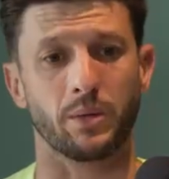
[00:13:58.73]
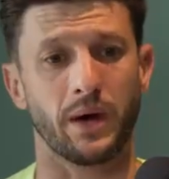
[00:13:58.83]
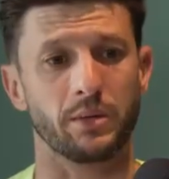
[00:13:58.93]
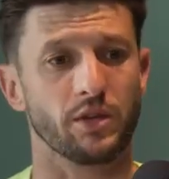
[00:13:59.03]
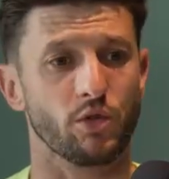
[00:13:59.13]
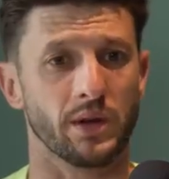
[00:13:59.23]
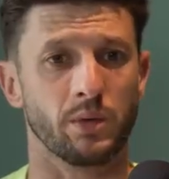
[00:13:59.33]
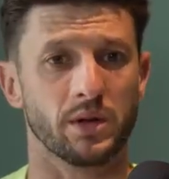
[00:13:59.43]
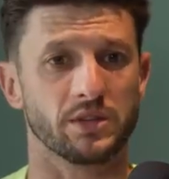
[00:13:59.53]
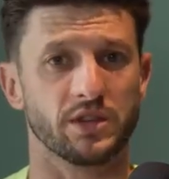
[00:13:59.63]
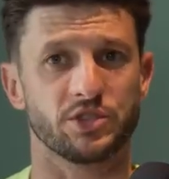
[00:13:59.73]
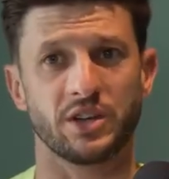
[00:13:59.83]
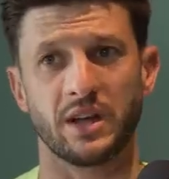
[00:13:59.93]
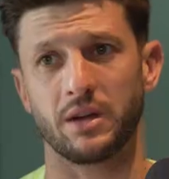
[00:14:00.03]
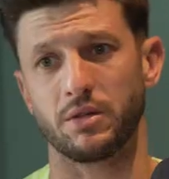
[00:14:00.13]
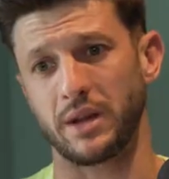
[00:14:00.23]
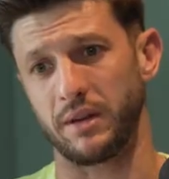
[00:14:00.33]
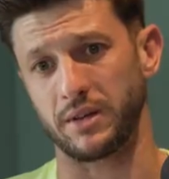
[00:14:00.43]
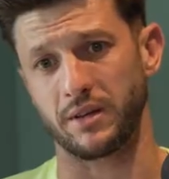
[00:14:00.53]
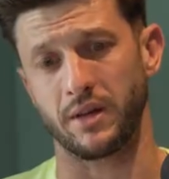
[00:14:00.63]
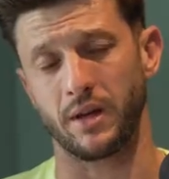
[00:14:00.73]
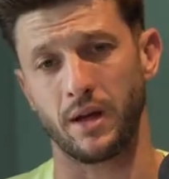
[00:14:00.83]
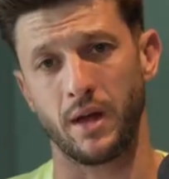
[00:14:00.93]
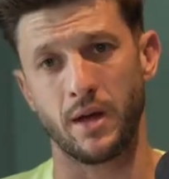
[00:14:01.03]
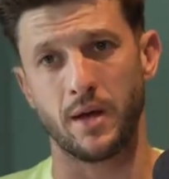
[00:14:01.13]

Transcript: away with the 21s this year, and having to